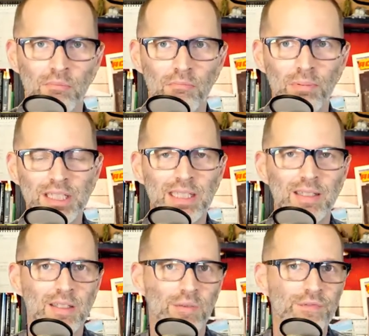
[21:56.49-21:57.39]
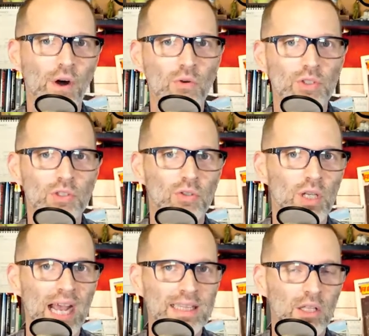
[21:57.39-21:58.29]
but the folks
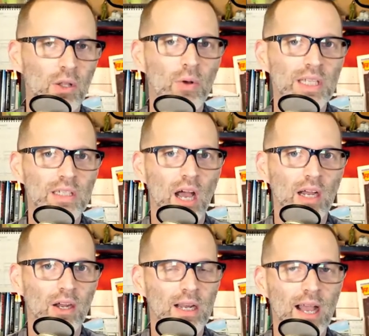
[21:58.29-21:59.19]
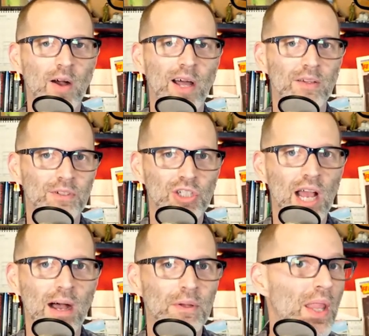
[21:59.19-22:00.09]
at the loading dock are now out of a
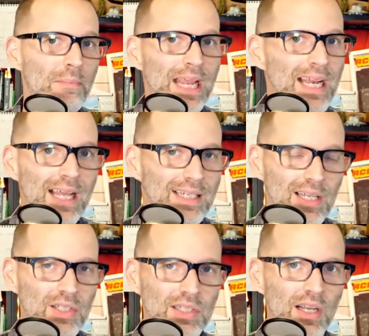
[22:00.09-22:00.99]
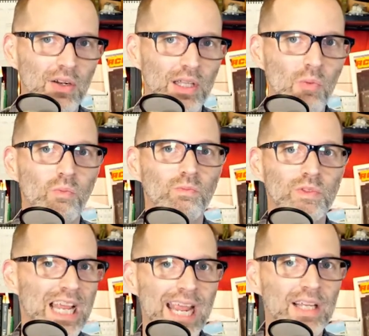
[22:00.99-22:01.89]
job and they may not necessarily
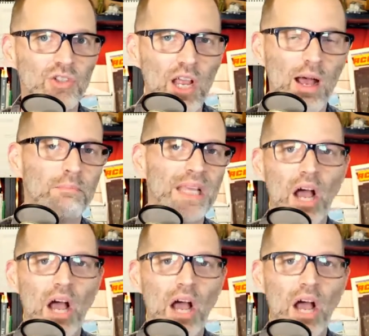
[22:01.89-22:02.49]
take a job, be